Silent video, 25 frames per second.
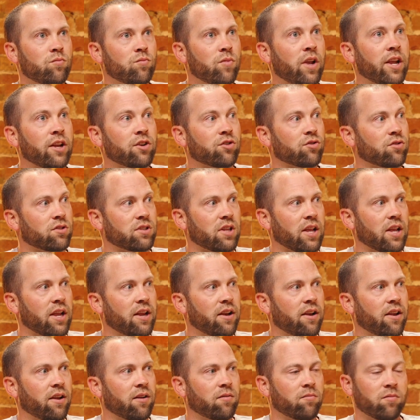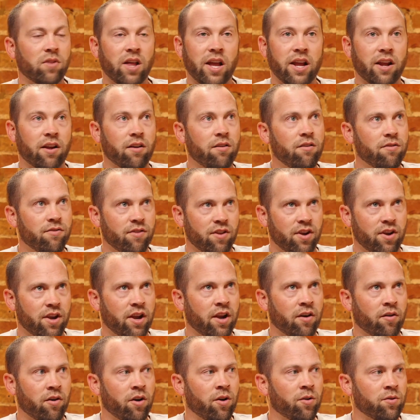Angel's Landing, like the
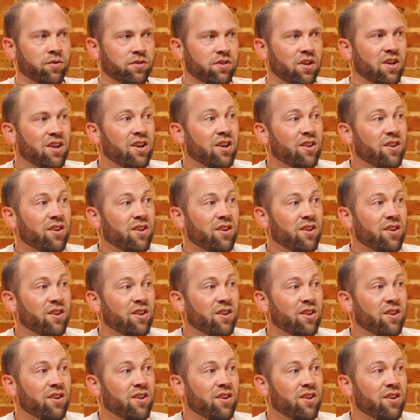Narrows.